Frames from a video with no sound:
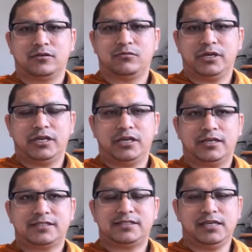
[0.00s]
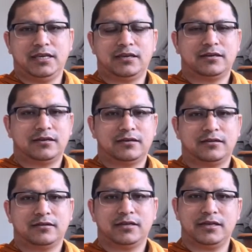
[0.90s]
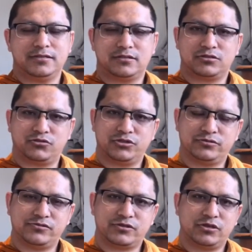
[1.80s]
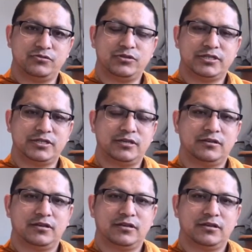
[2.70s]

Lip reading: we seek is the social security.